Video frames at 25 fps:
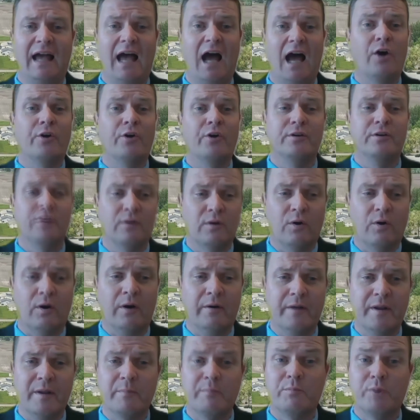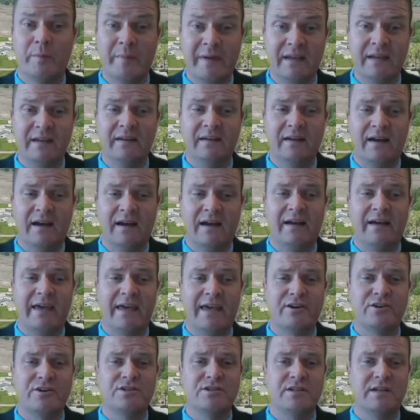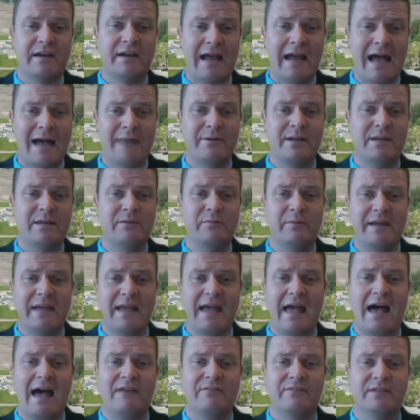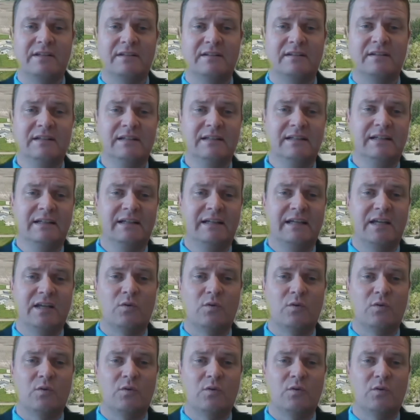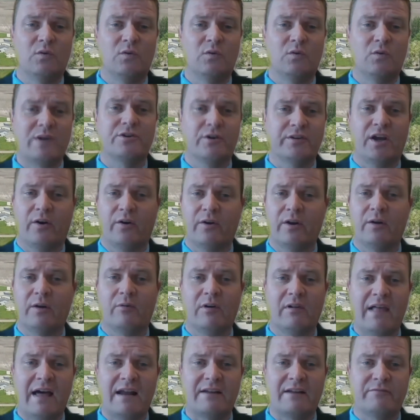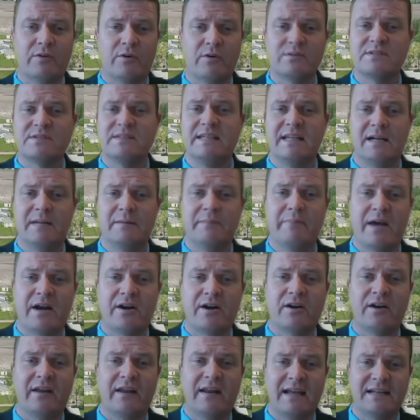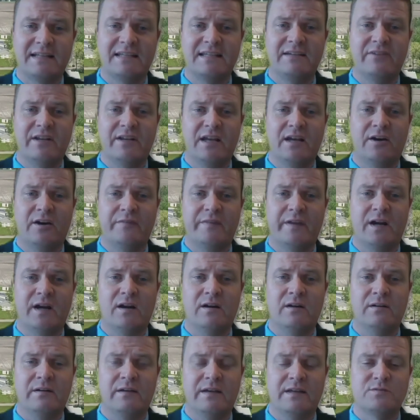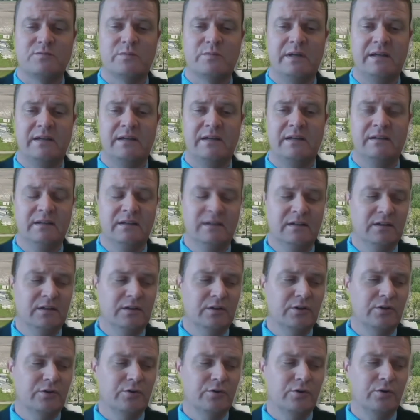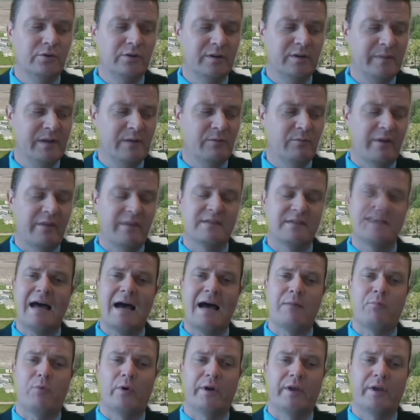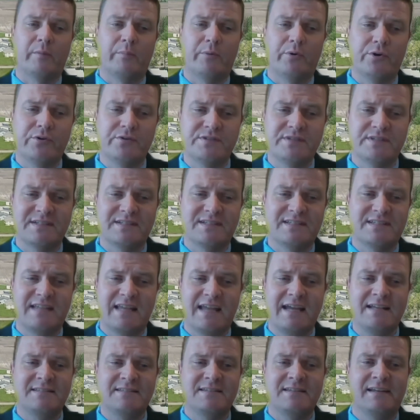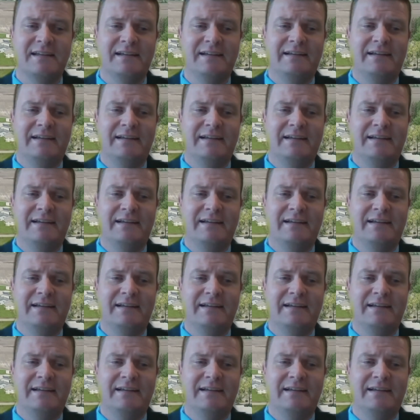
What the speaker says: on the booming energy economy we have in Western North Dakota, where a lot of folks needed better connectivity out there. As we grew to be one of the top oil producing states,